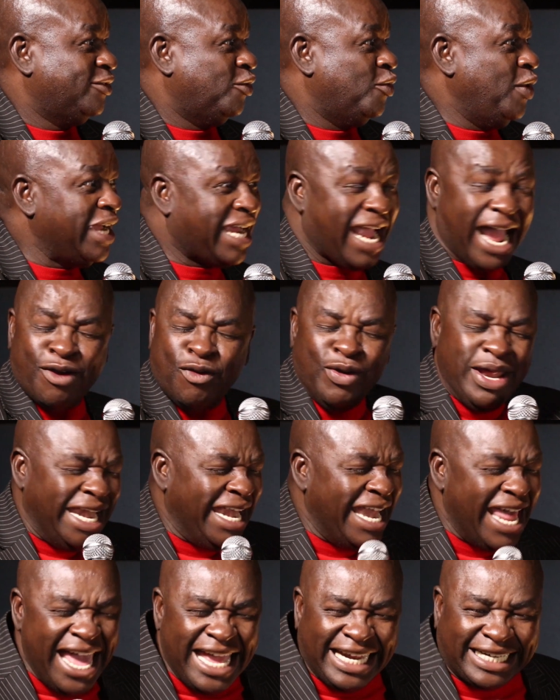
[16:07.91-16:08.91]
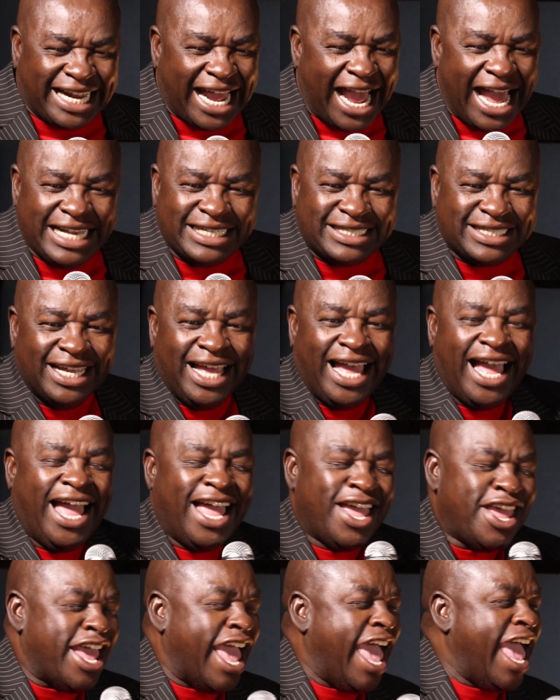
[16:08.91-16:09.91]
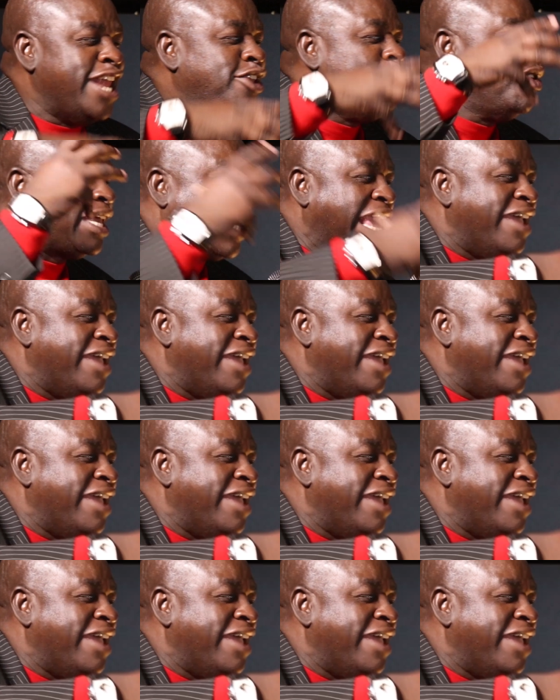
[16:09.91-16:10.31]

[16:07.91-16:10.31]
We're late, guys. Had you